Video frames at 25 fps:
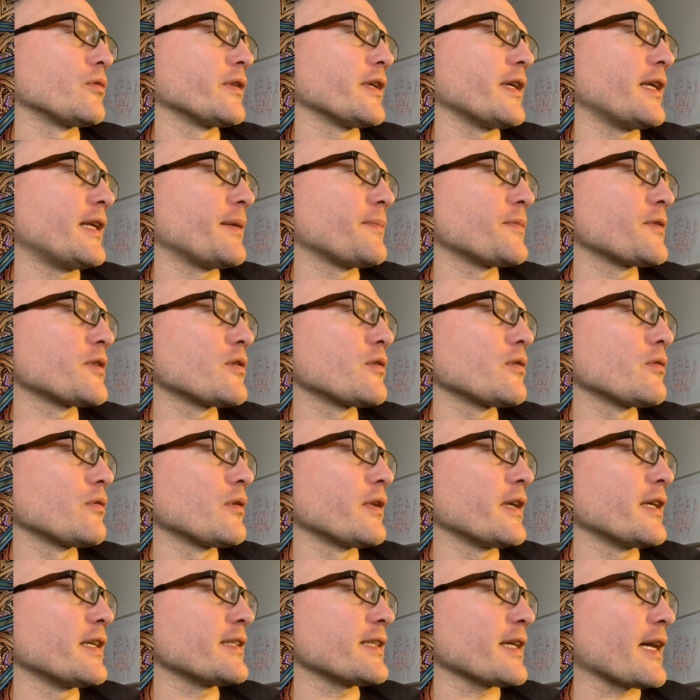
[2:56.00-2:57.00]
The ellipse
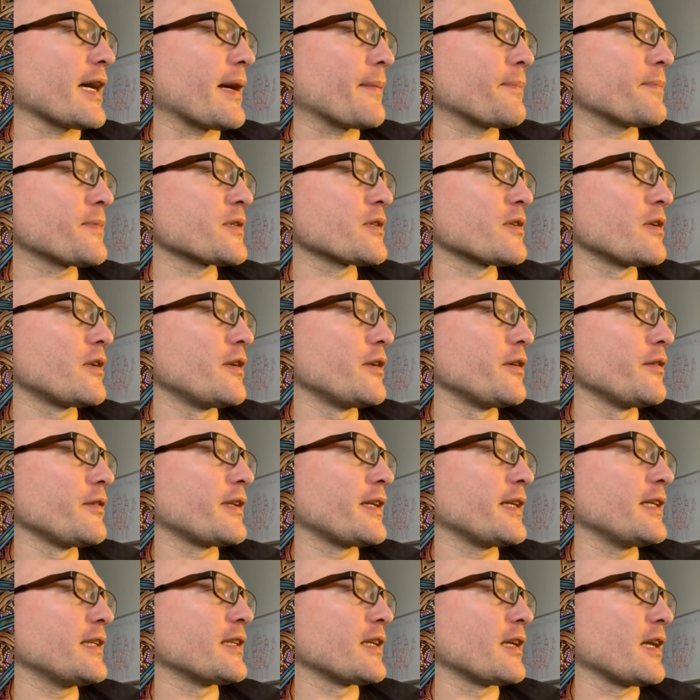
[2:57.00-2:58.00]
tool is
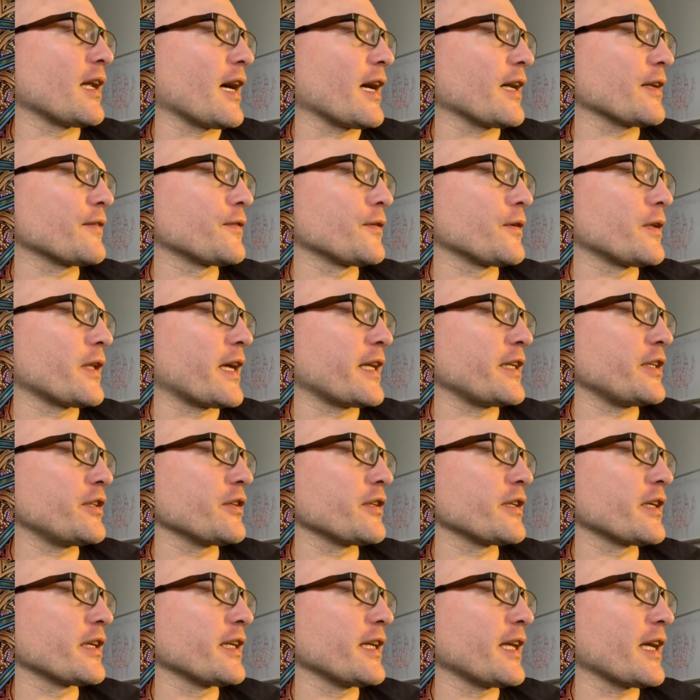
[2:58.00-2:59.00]
absolutely delightful, and you
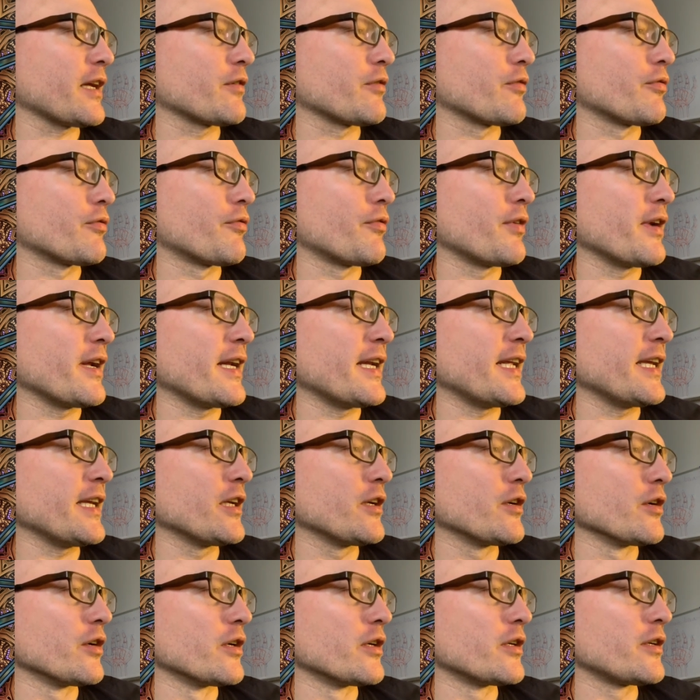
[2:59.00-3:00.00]
can get really
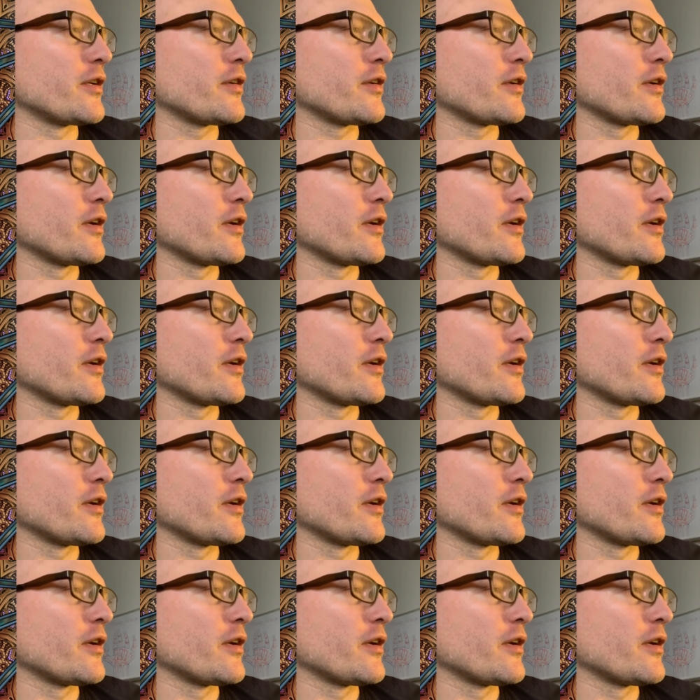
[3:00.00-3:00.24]
good